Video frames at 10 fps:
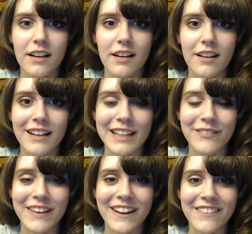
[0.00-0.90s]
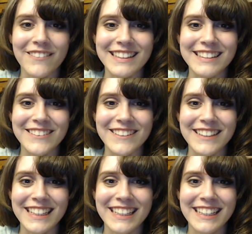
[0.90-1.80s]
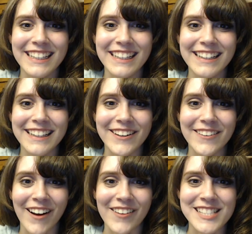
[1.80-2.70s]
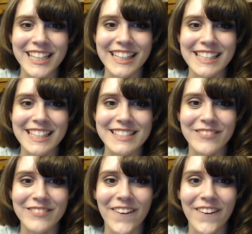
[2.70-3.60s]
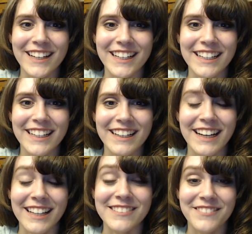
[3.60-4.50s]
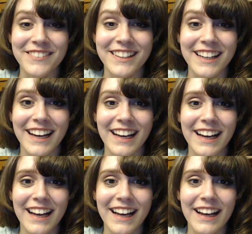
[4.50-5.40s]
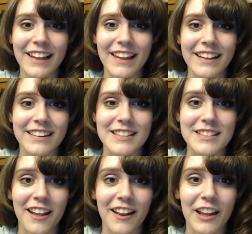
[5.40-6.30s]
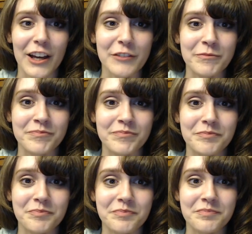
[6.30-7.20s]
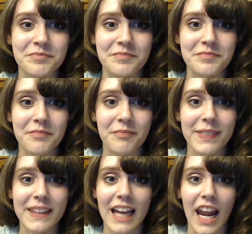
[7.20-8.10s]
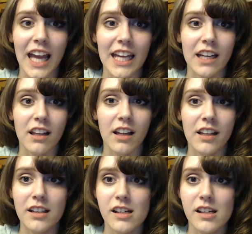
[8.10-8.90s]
Look at that panel of Gintoki crouching in the smoke. I like that shot a lot. I like it a lot.